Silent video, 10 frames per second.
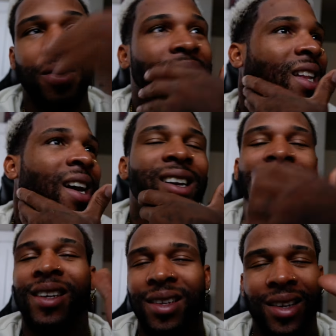It's like
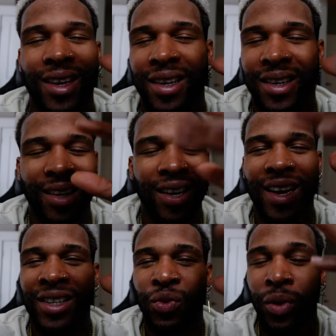
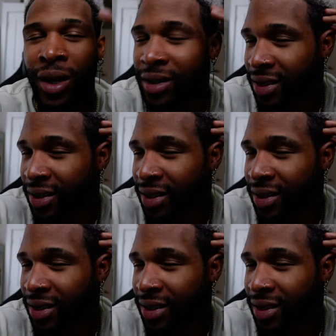it's weird